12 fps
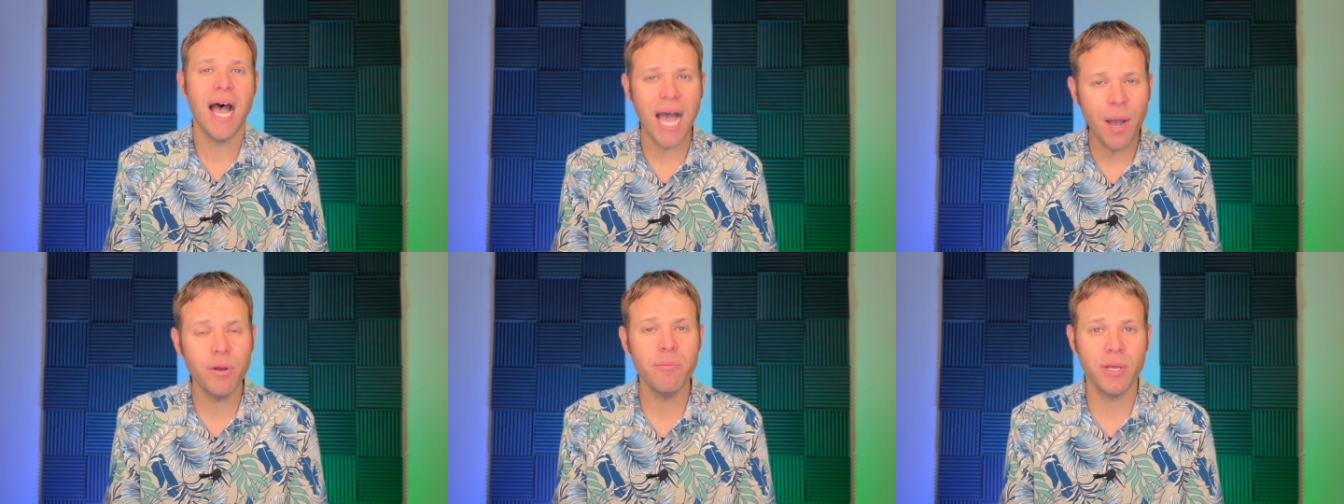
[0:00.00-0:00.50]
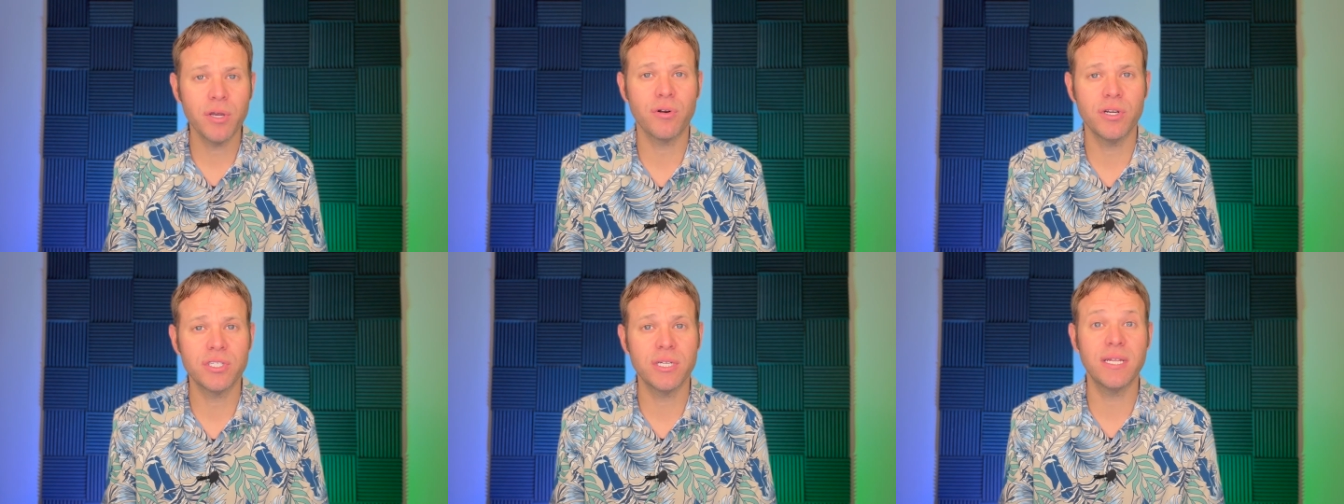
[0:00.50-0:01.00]
I want to be a
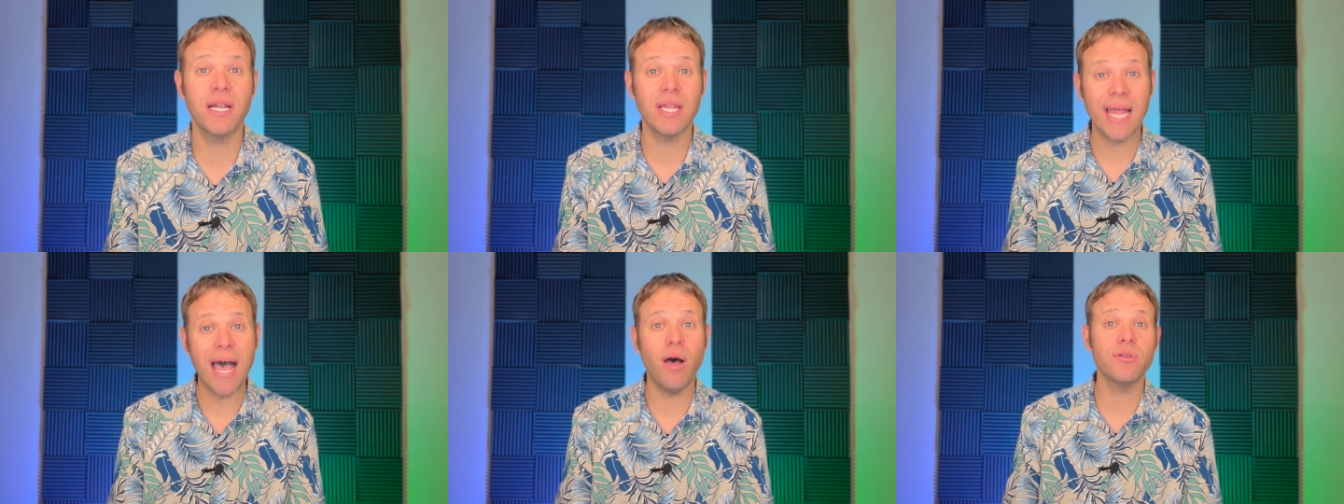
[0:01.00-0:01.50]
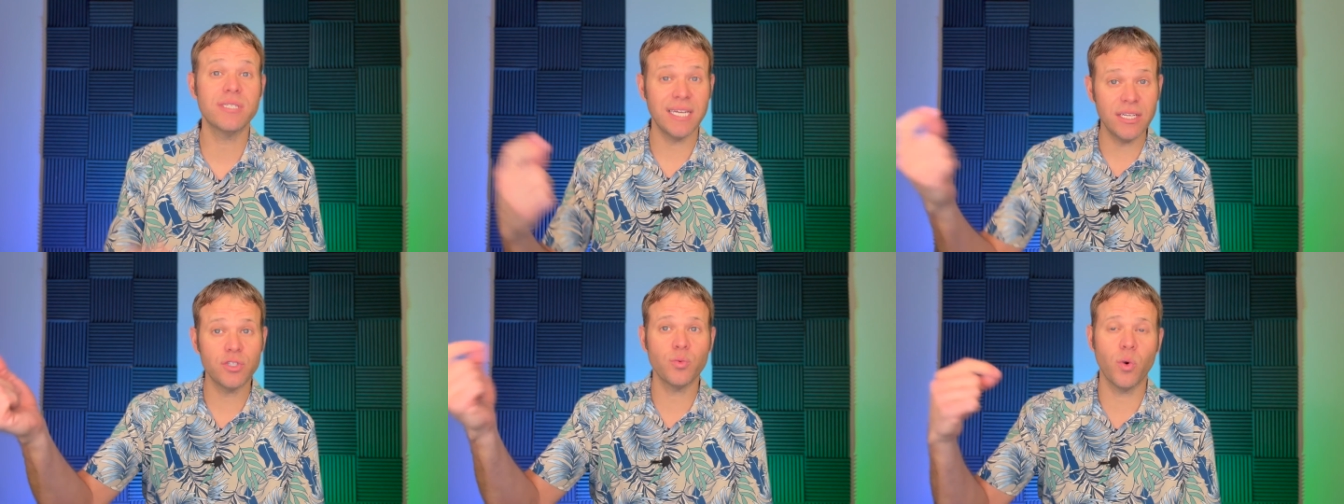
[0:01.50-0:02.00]
Christian that allows
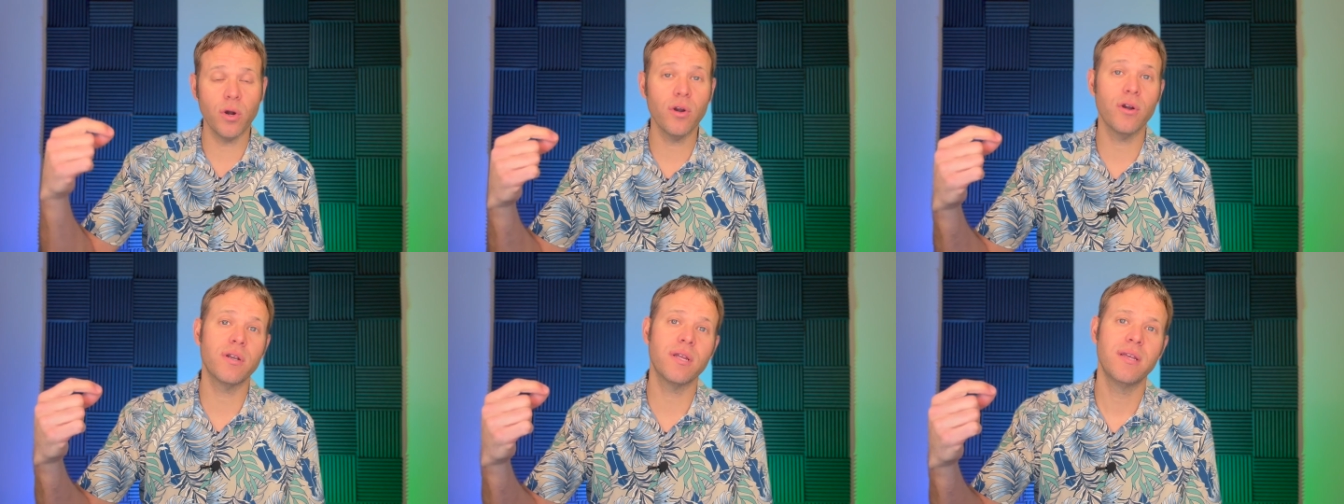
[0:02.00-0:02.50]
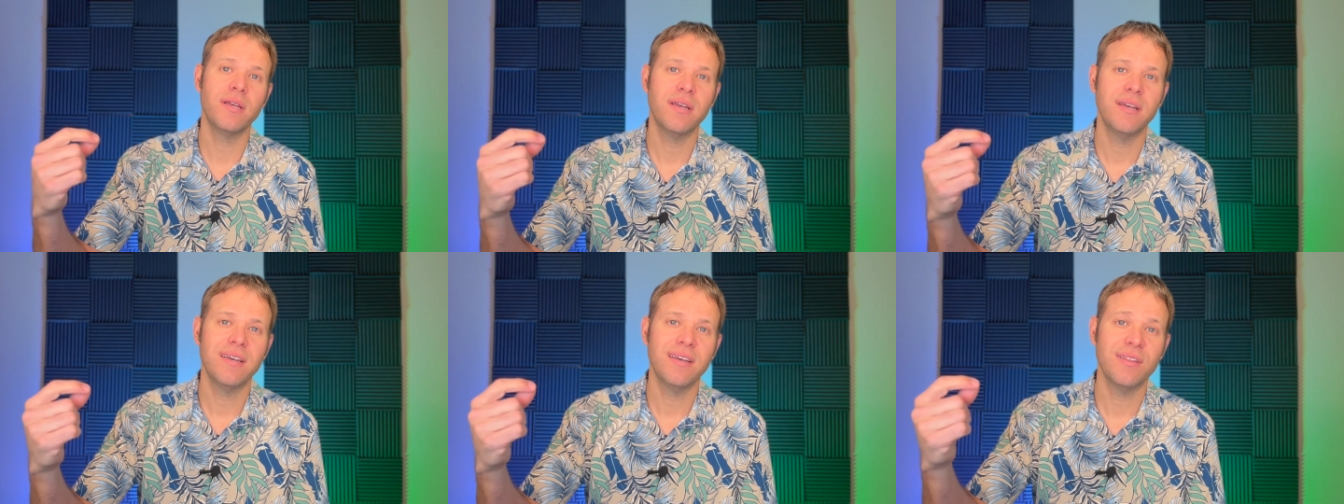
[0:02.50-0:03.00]
his word,
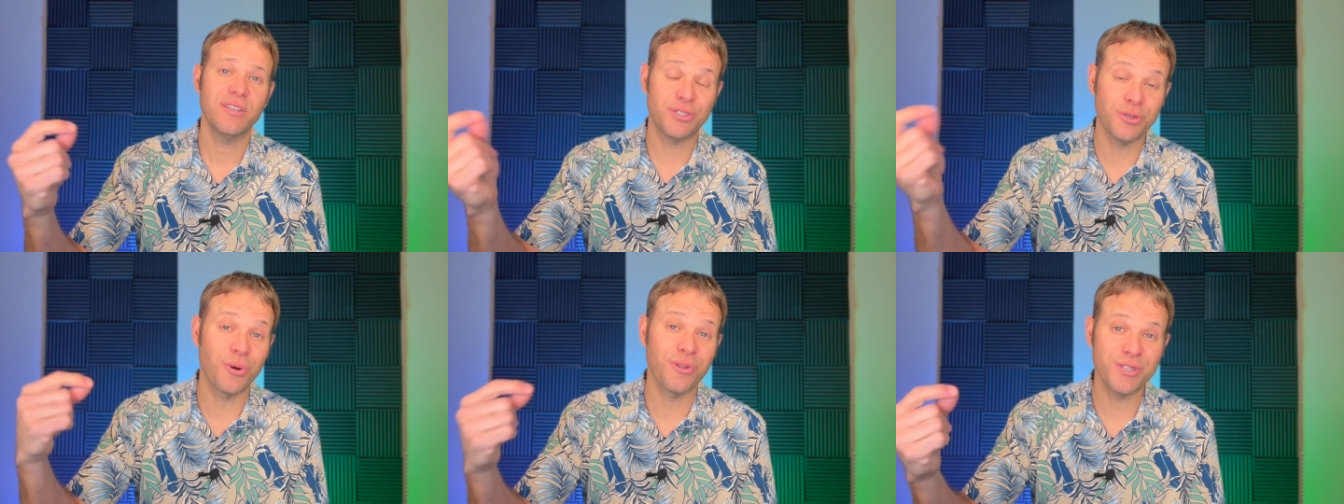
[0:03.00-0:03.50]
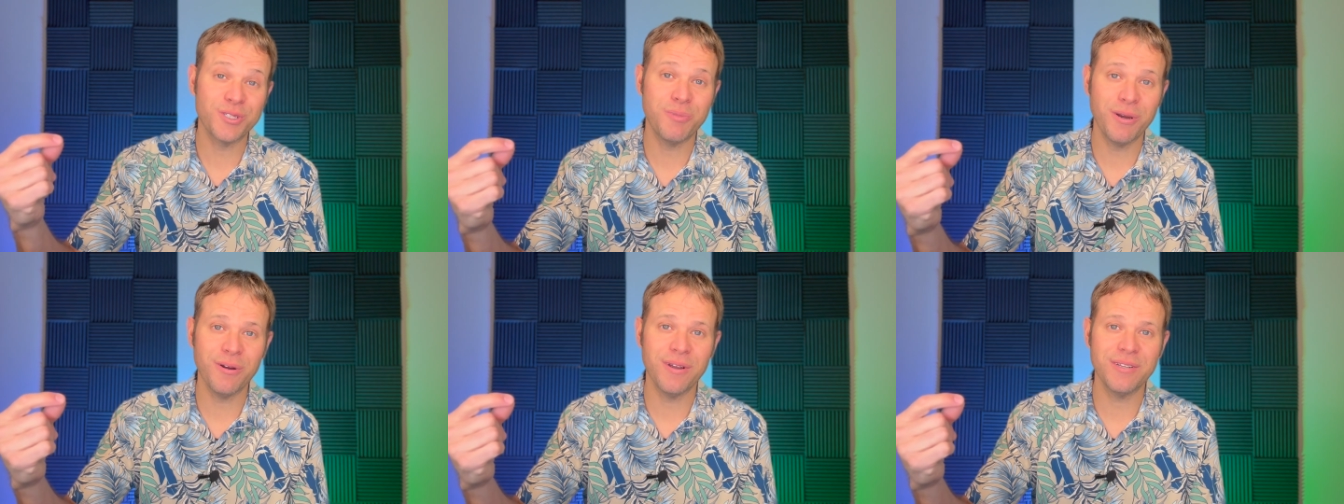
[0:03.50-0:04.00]
the sword of the
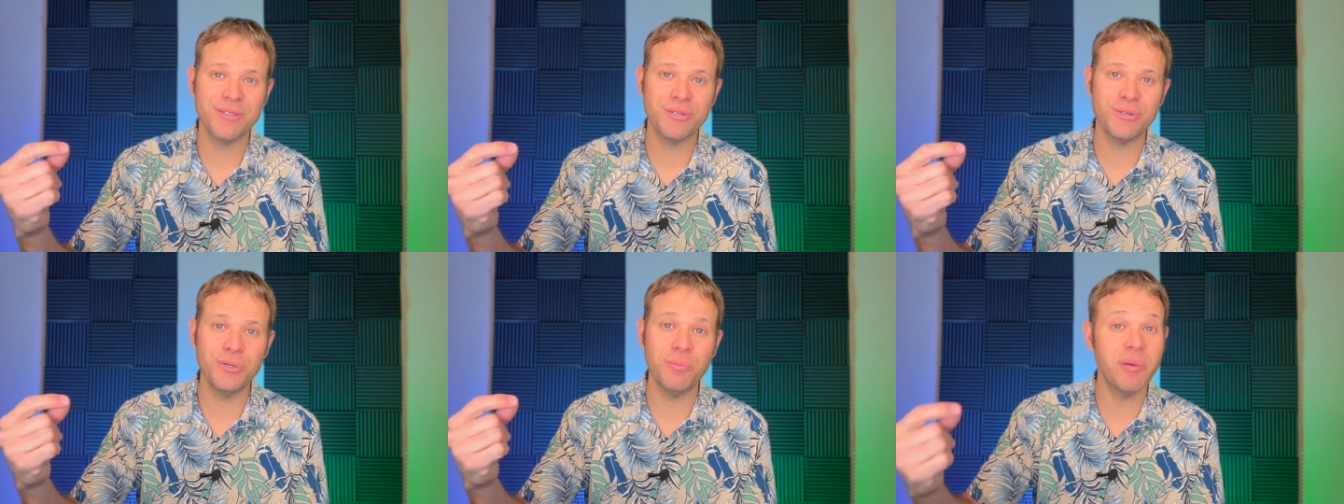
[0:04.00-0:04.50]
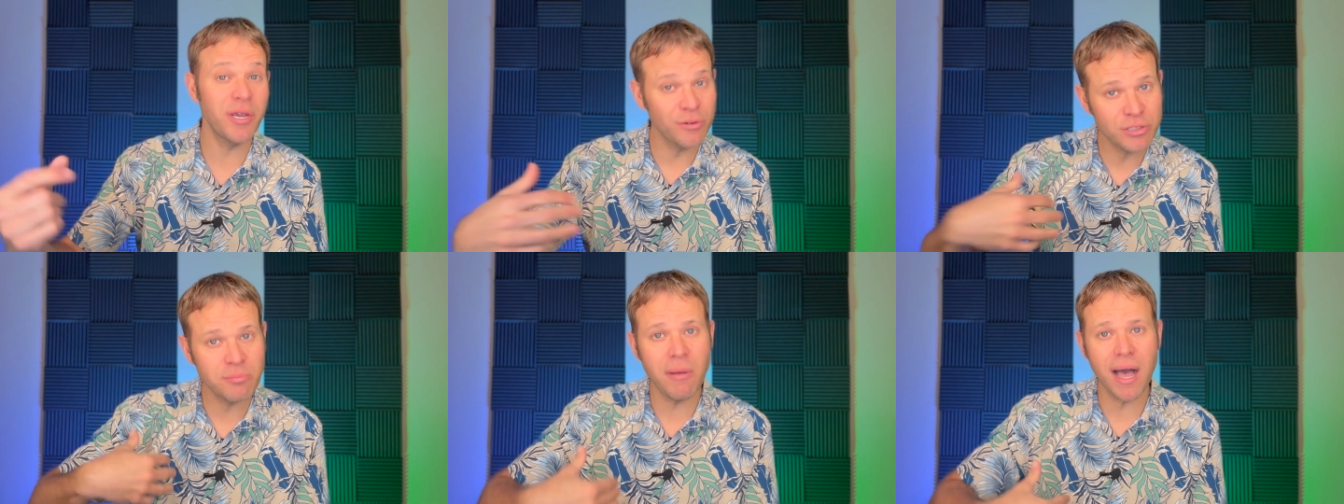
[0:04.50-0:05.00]
spirit, to
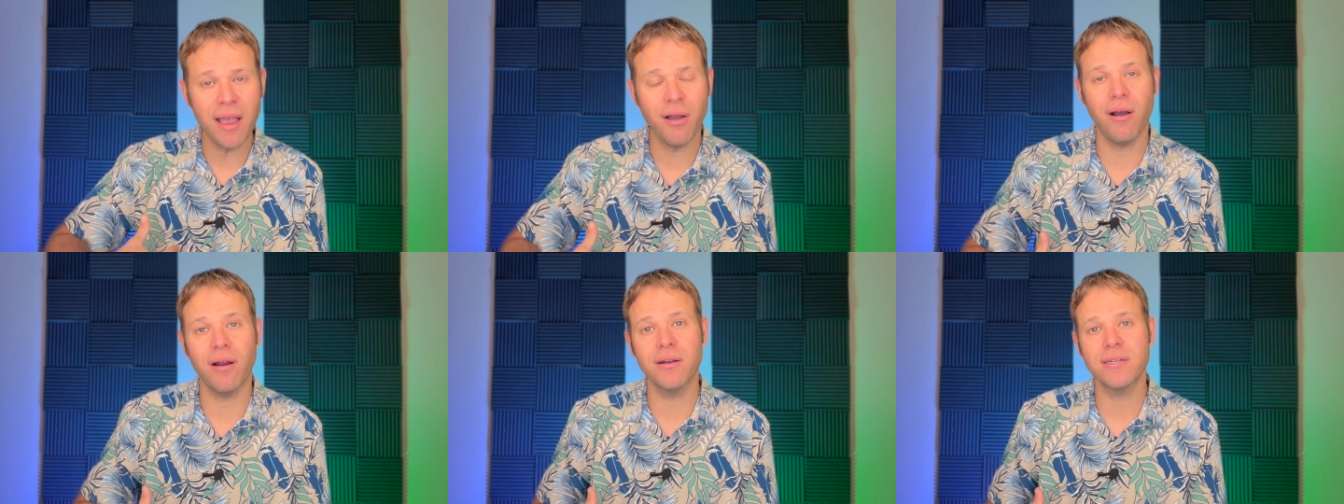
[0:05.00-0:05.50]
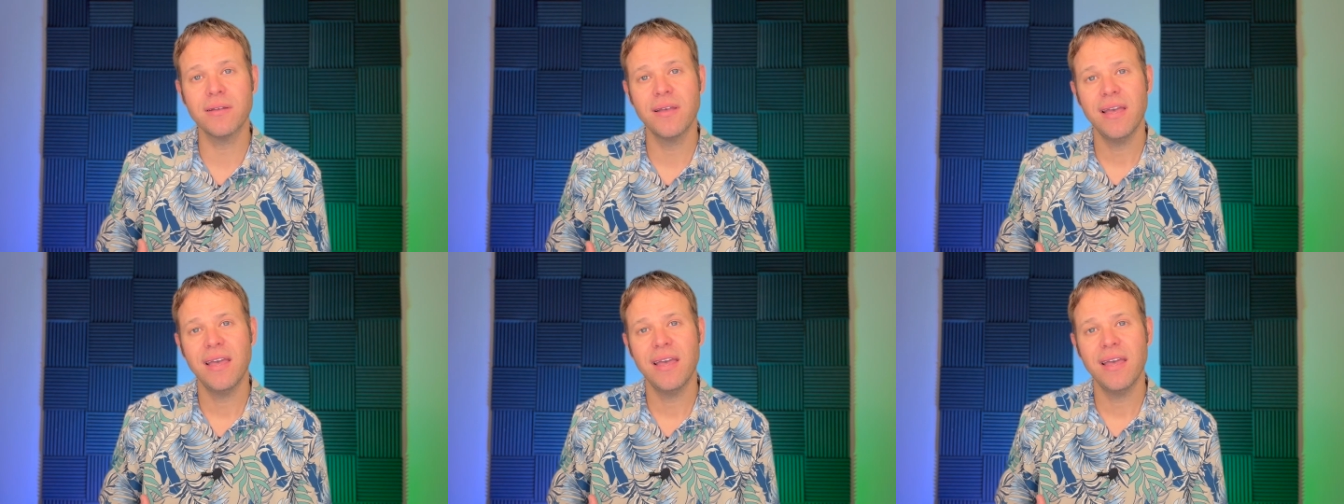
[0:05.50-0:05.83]
pierce my heart.